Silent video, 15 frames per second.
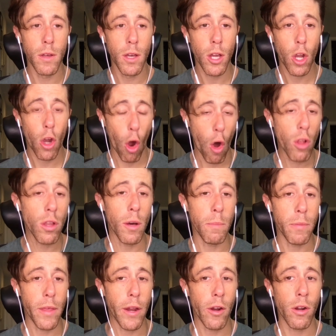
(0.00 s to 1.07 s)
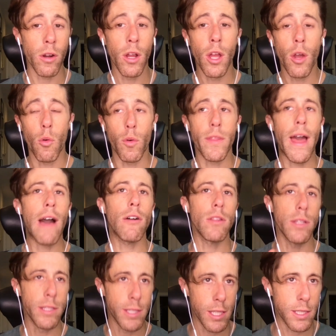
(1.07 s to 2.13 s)
call-up there without
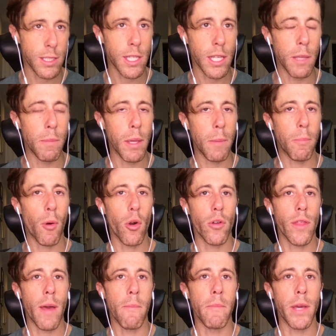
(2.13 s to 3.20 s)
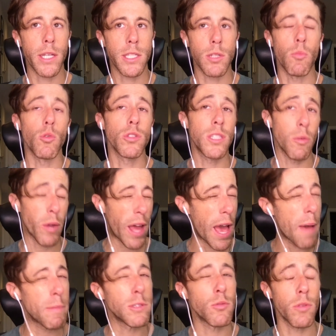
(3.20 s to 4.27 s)
Lazinski being part of that mix. And we'll see what
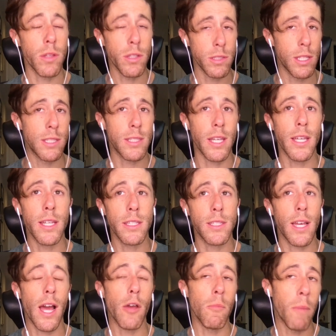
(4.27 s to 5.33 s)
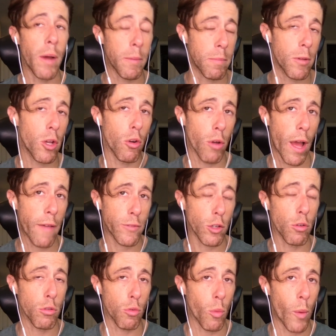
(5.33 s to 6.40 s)
happens with Lazinski. He's a guy who might have to go
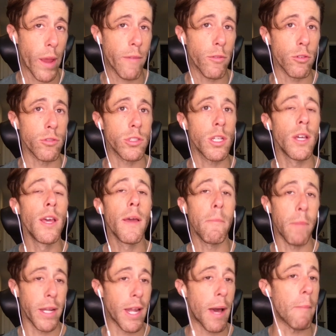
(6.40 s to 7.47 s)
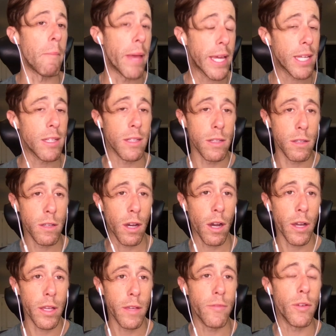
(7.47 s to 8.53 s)
through waivers, might not make it
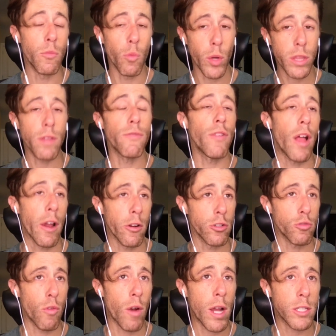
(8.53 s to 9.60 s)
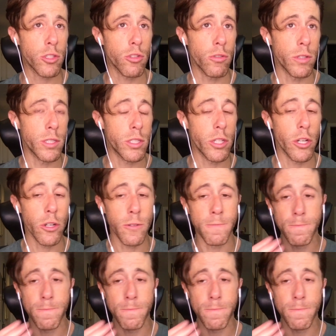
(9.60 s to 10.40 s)
even with the Flyers roster this year.